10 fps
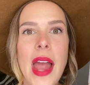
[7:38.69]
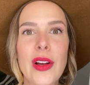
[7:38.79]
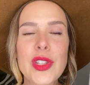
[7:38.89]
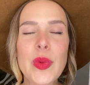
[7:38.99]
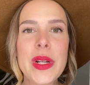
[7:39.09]
I
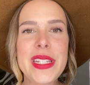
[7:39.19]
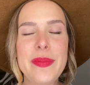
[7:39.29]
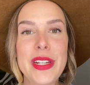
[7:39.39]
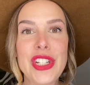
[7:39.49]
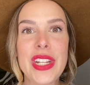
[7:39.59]
also wanted
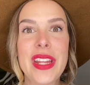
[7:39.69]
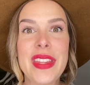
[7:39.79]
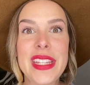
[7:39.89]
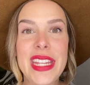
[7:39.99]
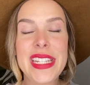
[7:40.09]
to mention
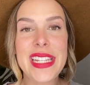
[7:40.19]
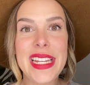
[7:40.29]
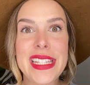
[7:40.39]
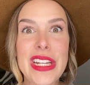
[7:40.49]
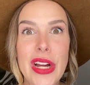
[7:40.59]
that this
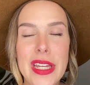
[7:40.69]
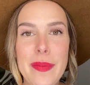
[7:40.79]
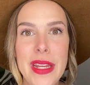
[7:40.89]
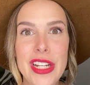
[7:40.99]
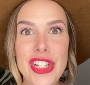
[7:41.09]
is
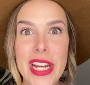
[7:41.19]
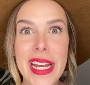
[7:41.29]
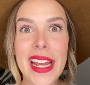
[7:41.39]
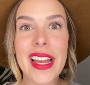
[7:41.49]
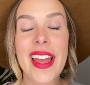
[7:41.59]

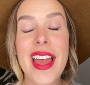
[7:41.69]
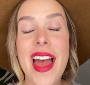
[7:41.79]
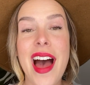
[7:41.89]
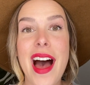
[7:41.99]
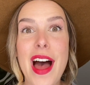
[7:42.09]
non-comedogenic,
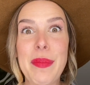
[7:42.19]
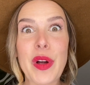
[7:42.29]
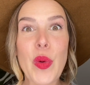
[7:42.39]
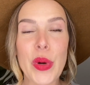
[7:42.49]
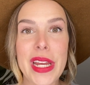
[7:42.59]

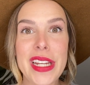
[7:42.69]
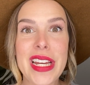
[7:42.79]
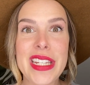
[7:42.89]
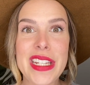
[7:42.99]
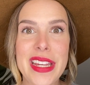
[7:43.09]

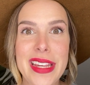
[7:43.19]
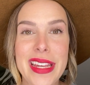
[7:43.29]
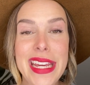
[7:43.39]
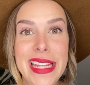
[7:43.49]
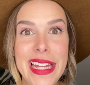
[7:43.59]
according
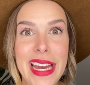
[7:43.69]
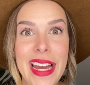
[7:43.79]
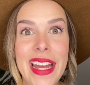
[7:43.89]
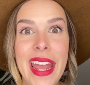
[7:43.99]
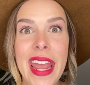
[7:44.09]
to Ilia.
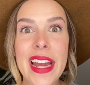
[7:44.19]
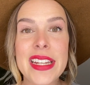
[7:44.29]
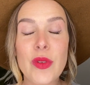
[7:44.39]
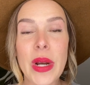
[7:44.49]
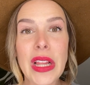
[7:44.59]

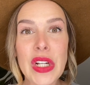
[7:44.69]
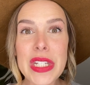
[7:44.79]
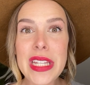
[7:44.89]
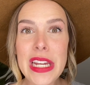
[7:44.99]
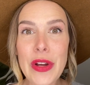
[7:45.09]
And when I looked
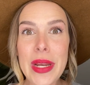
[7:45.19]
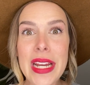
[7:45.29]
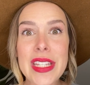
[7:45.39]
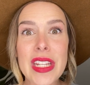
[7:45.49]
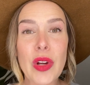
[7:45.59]
at the
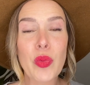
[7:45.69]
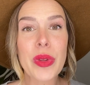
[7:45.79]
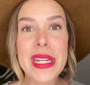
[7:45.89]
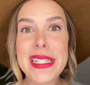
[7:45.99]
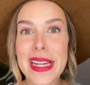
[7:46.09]
ingredients, it
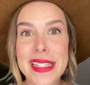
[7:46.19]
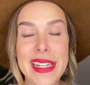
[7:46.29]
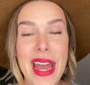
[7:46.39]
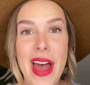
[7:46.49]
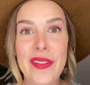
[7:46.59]
really
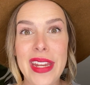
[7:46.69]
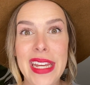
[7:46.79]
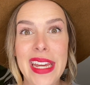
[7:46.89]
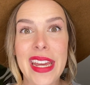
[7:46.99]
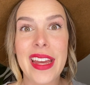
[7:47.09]
doesn't have
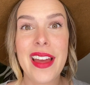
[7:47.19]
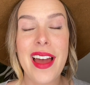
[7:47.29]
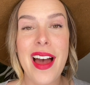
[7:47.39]
any